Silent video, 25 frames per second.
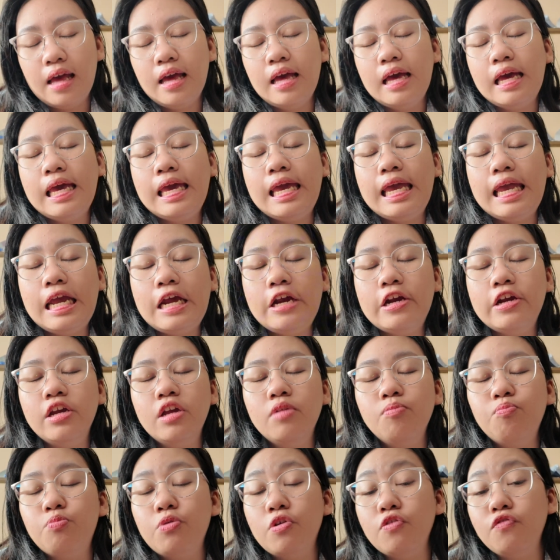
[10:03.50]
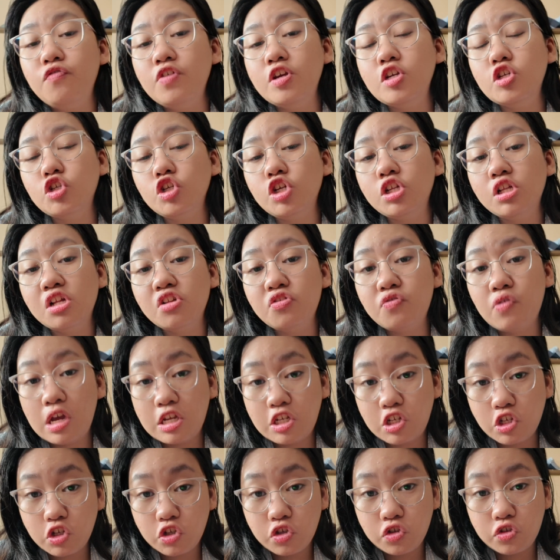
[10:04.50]
Here in provisional
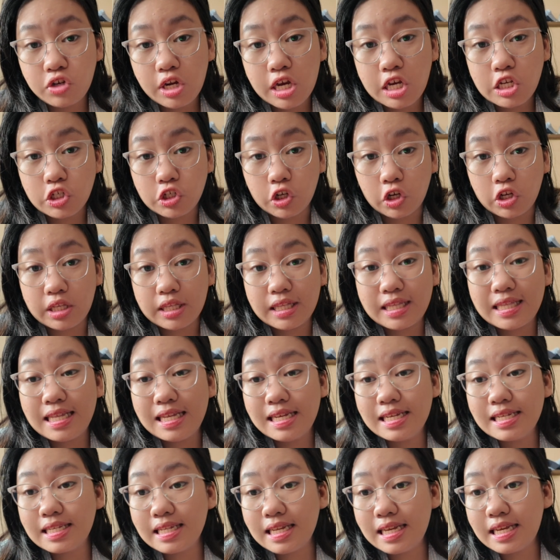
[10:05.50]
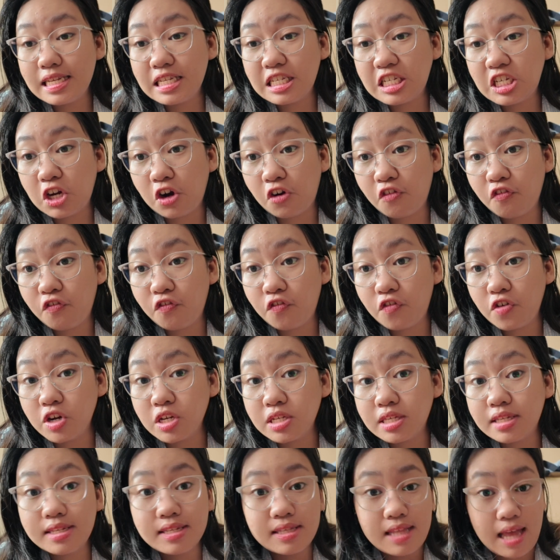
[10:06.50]
registration, this is your
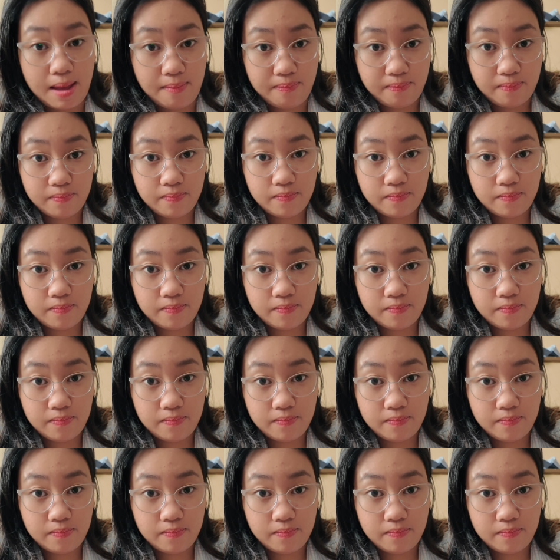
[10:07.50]
first step.